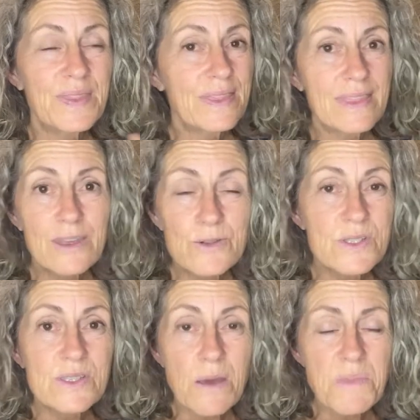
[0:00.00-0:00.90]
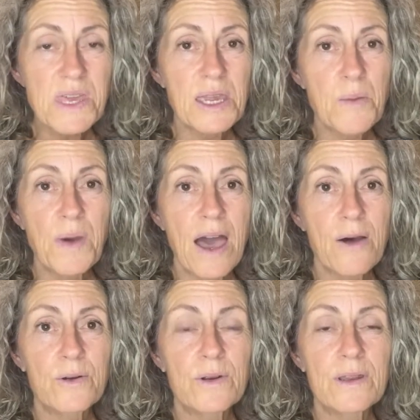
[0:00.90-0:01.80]
there's something
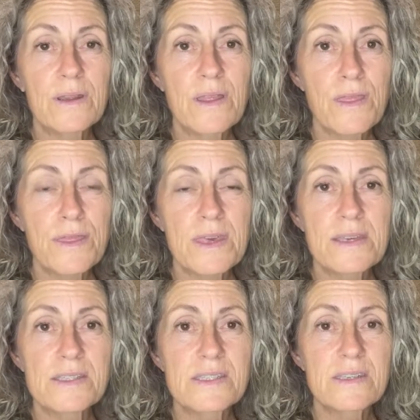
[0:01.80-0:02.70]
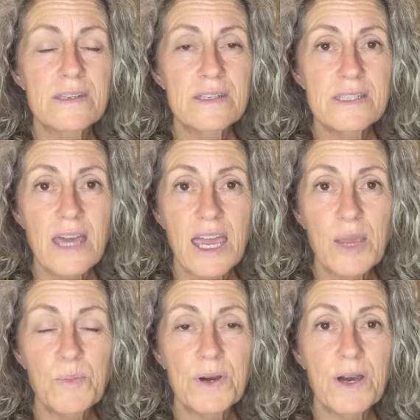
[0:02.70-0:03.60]
about this
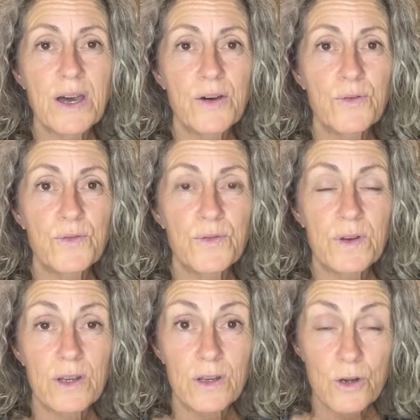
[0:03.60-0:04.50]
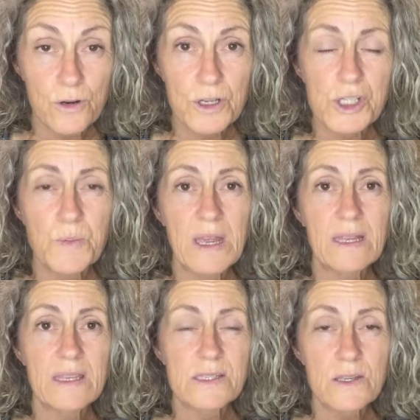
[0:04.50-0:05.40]
type of
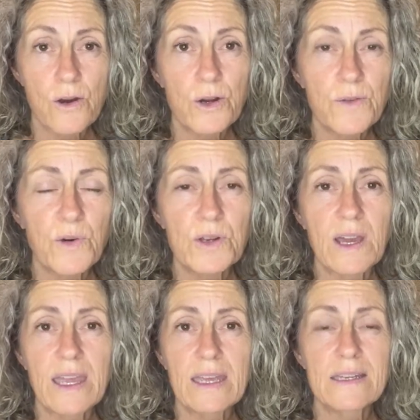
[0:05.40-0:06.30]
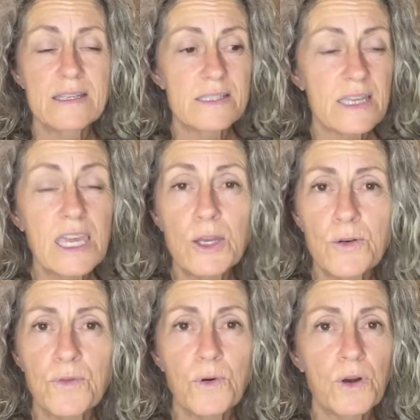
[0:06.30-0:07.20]
nourishment, this carnivore diet, this
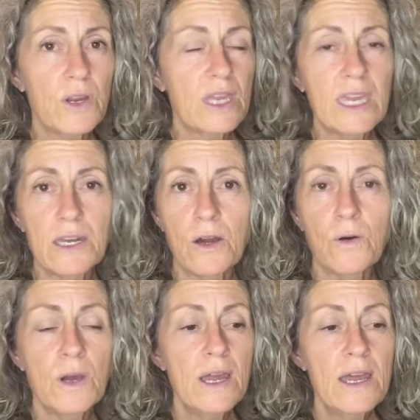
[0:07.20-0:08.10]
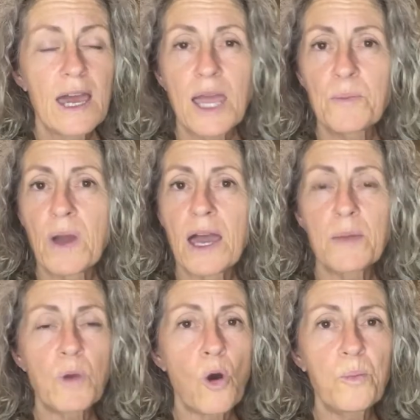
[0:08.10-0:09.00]
keto.
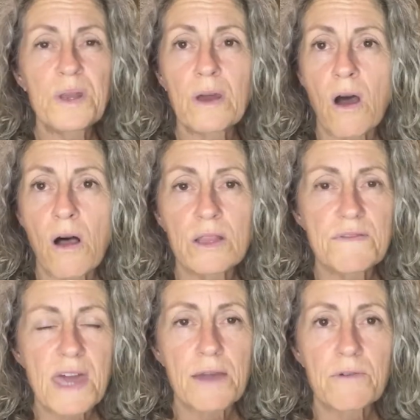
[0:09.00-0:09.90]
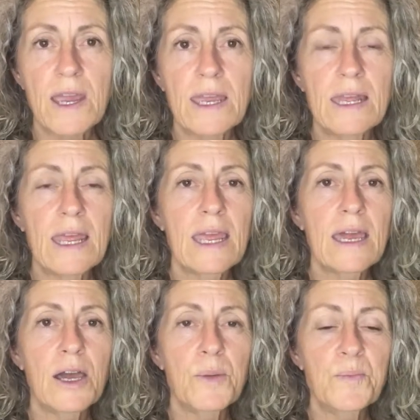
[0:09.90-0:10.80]
I'm open to all of that, right?
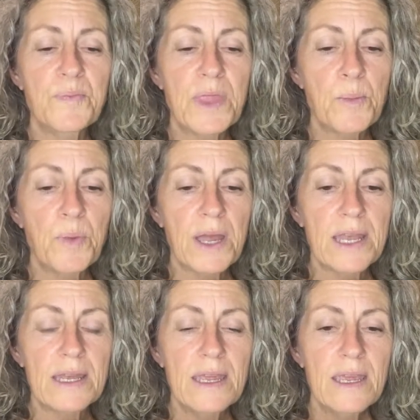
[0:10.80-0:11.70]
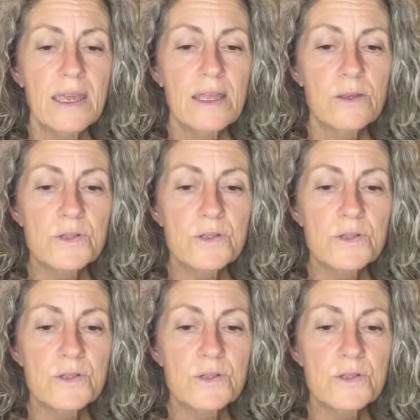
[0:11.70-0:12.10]
But there's